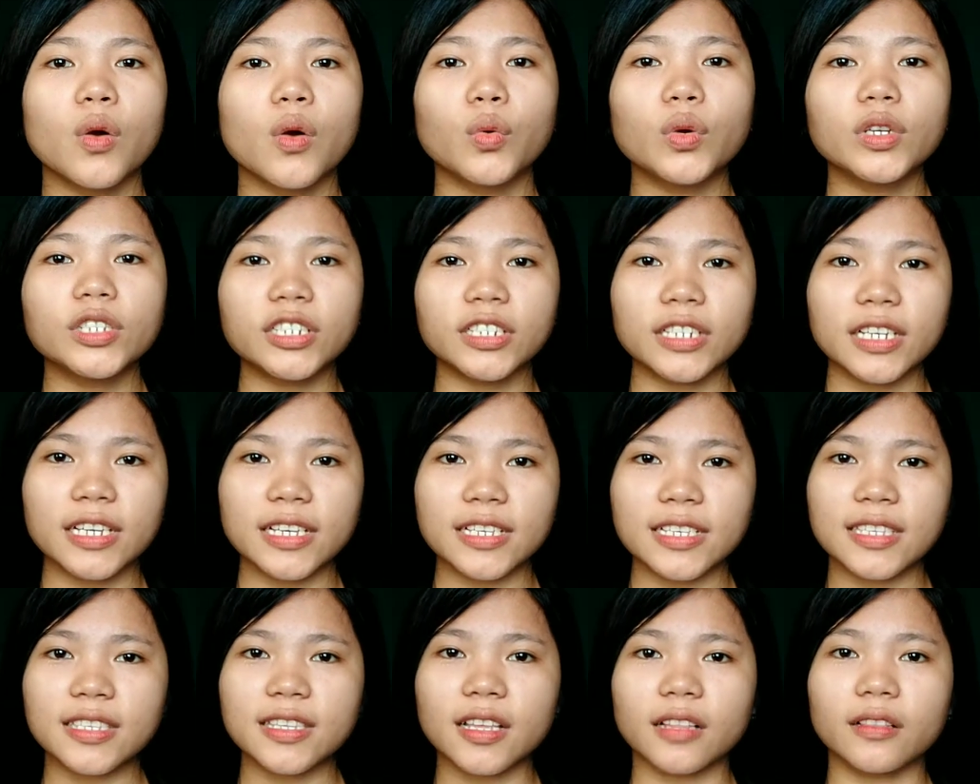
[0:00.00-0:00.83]
which
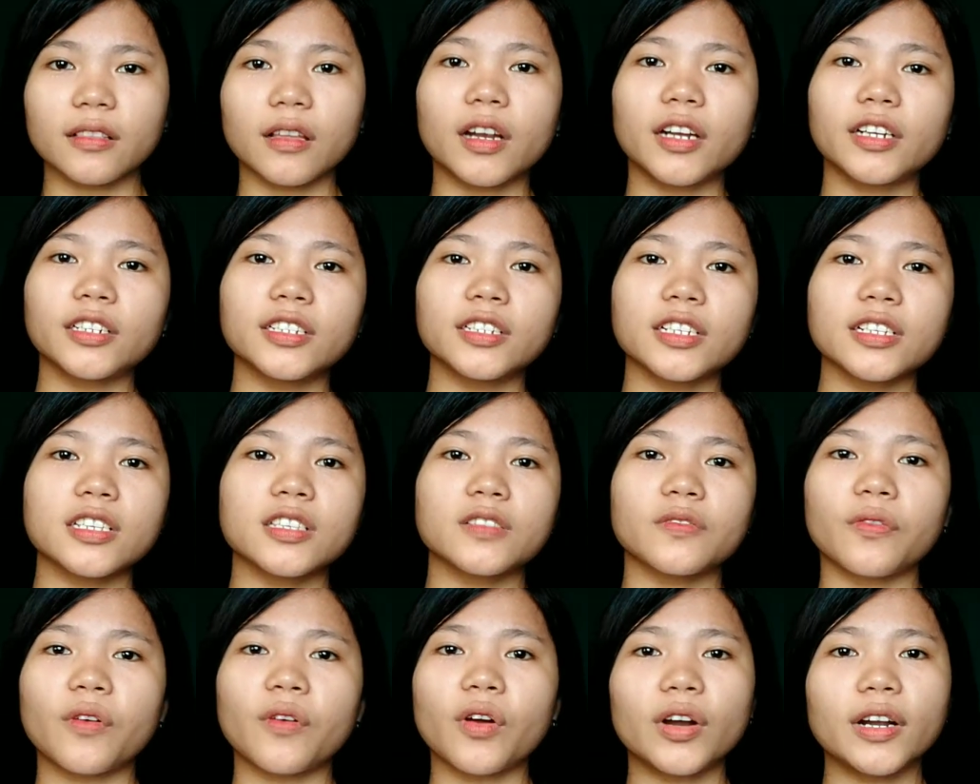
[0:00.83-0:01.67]
is the largest
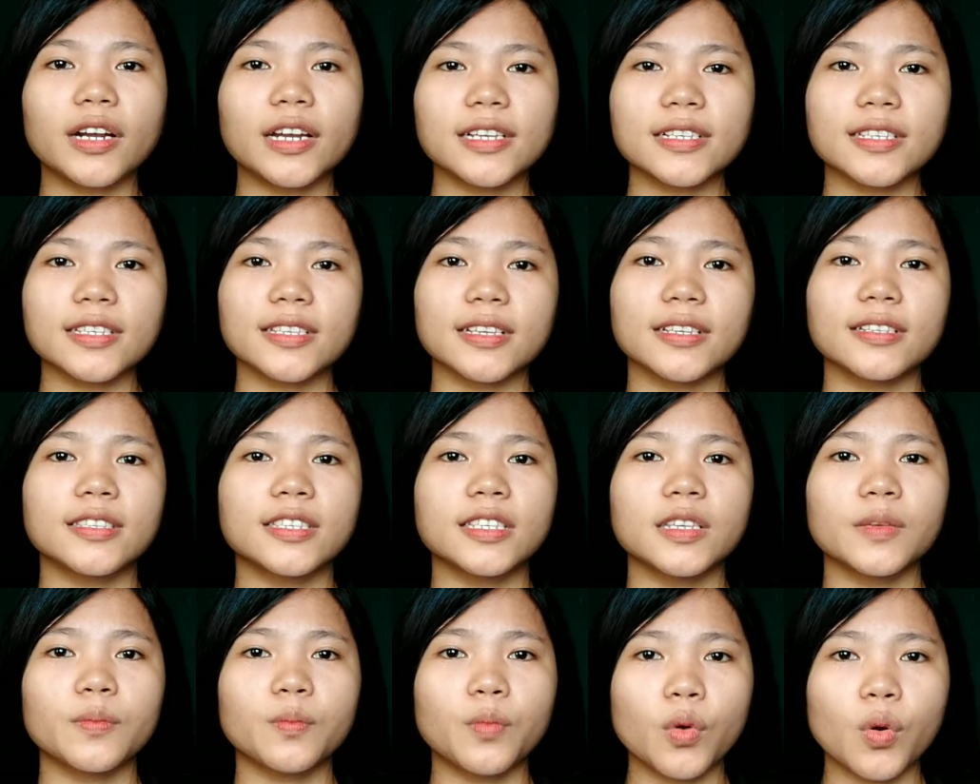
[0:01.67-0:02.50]
forest in
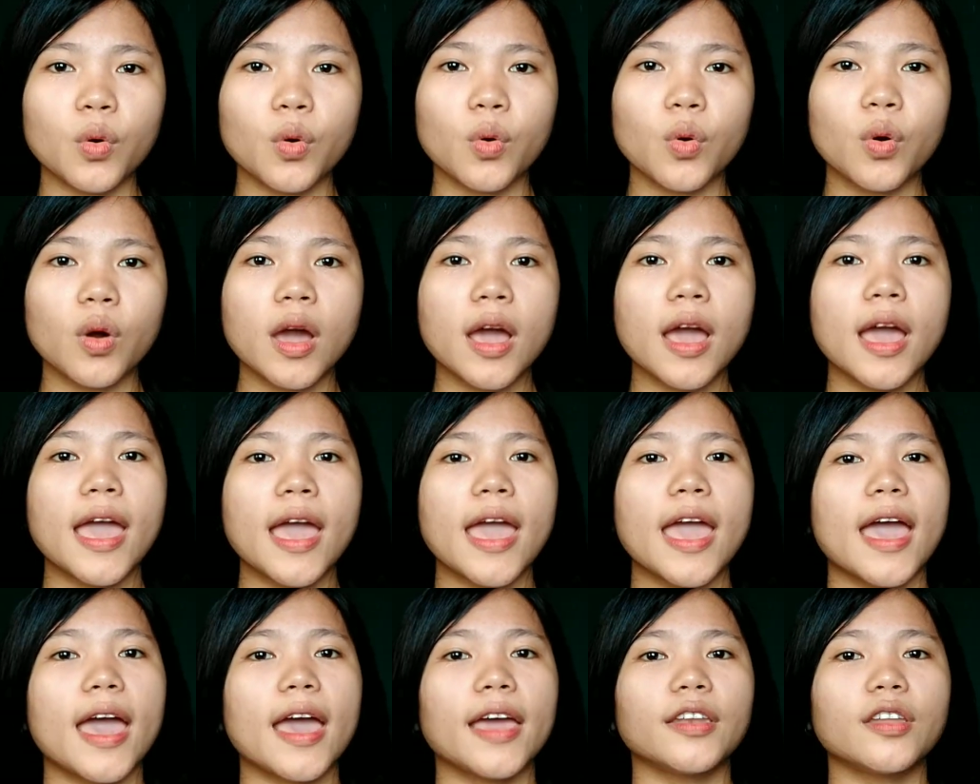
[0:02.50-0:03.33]
Cebu
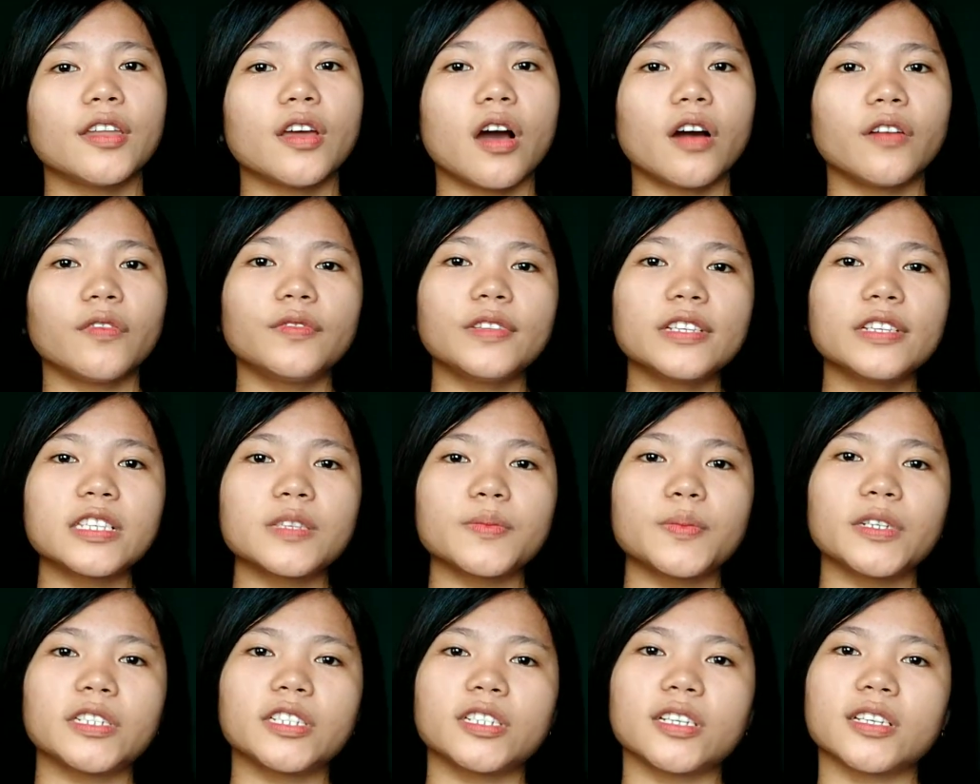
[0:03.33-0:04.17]
and of the
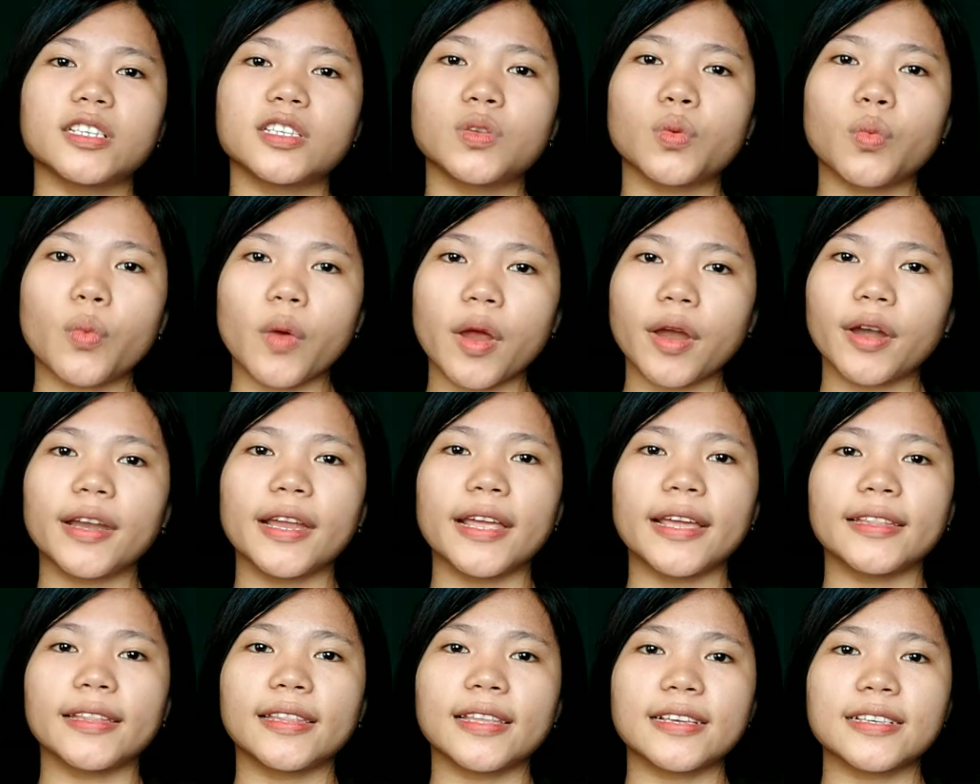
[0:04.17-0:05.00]
species where
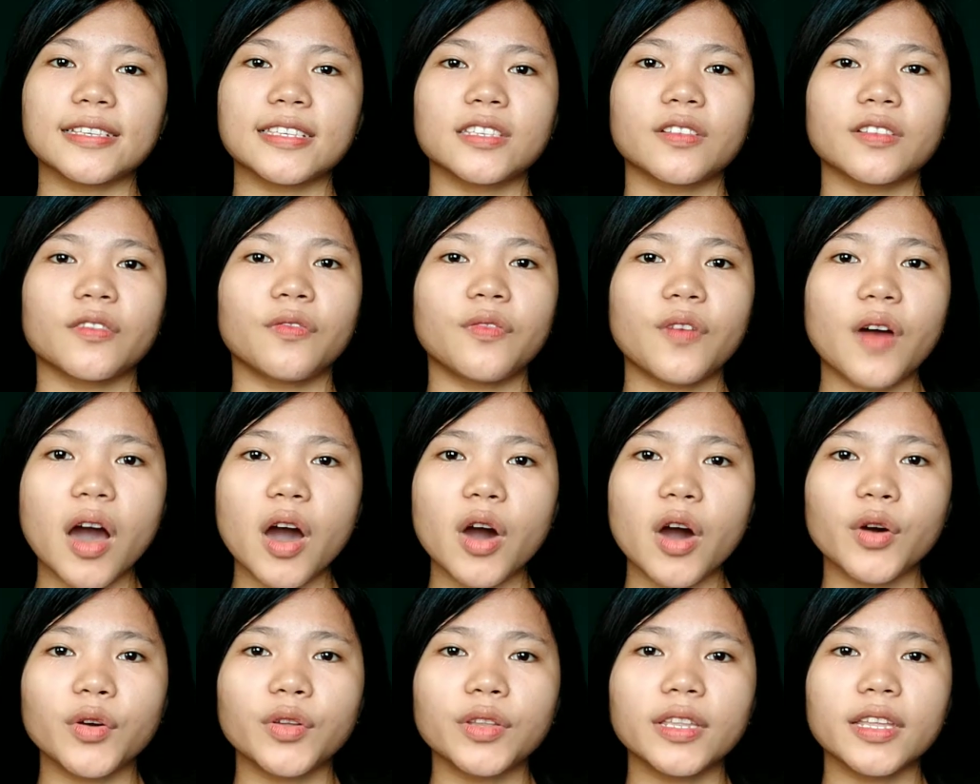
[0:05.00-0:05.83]
it is
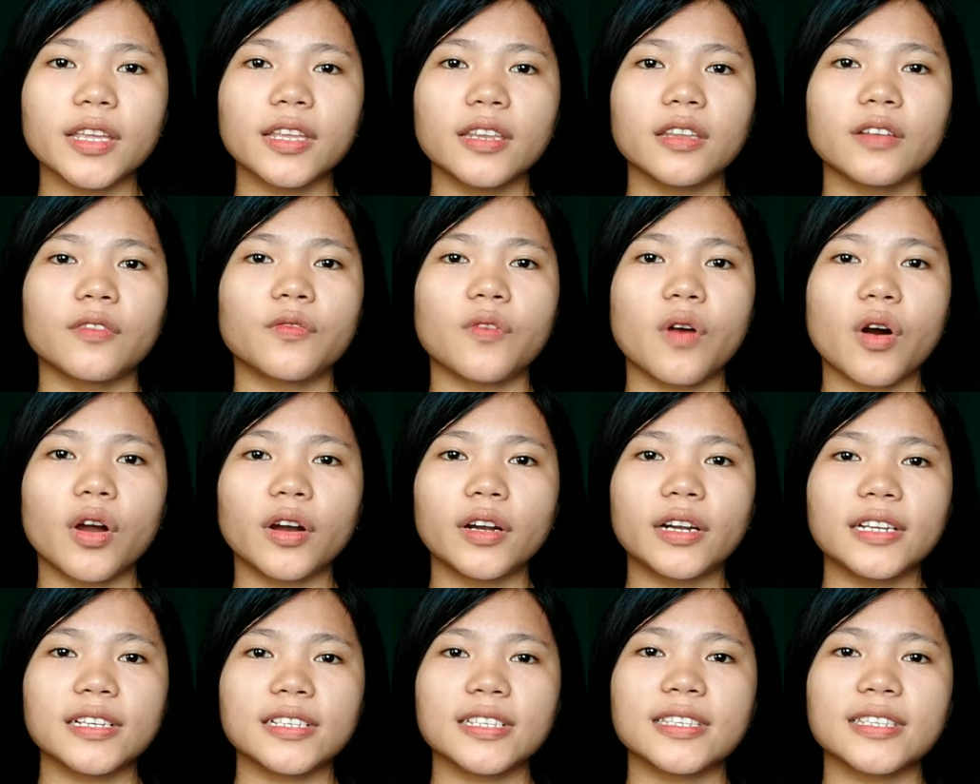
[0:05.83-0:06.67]
found in the
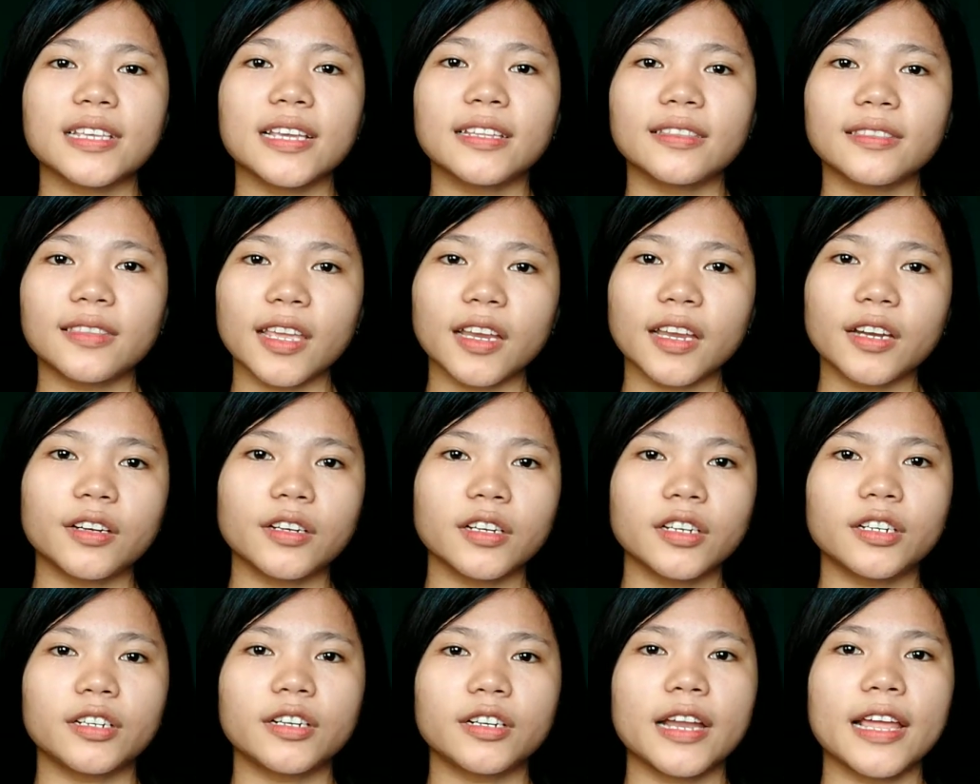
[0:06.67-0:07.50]
forest
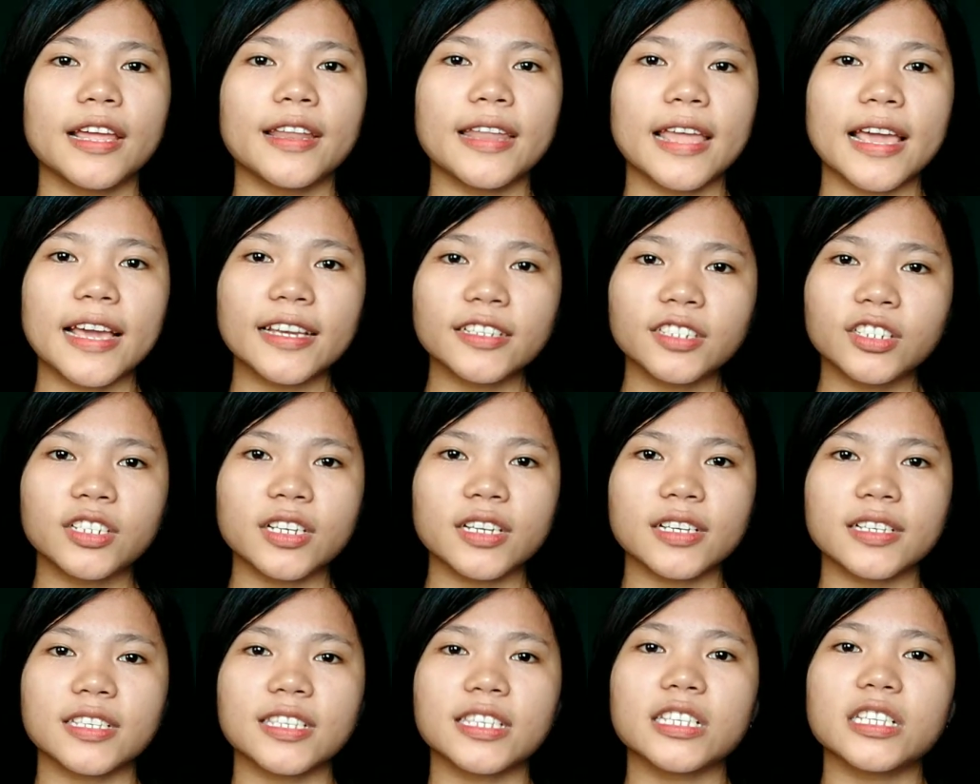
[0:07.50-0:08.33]
interior and
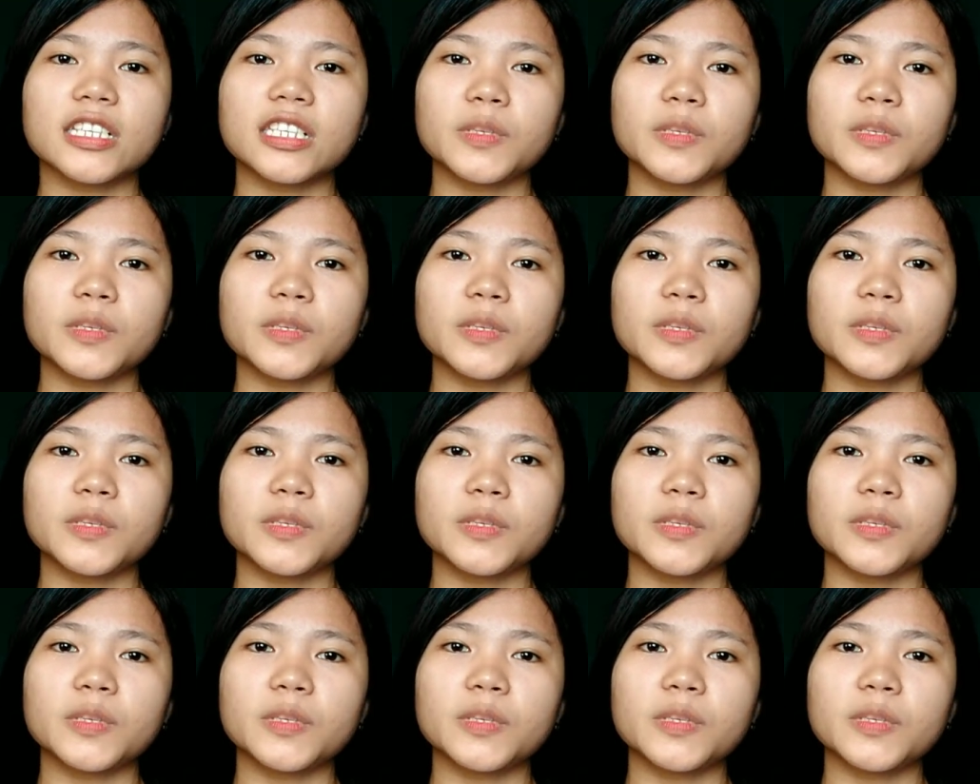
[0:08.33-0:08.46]
edges,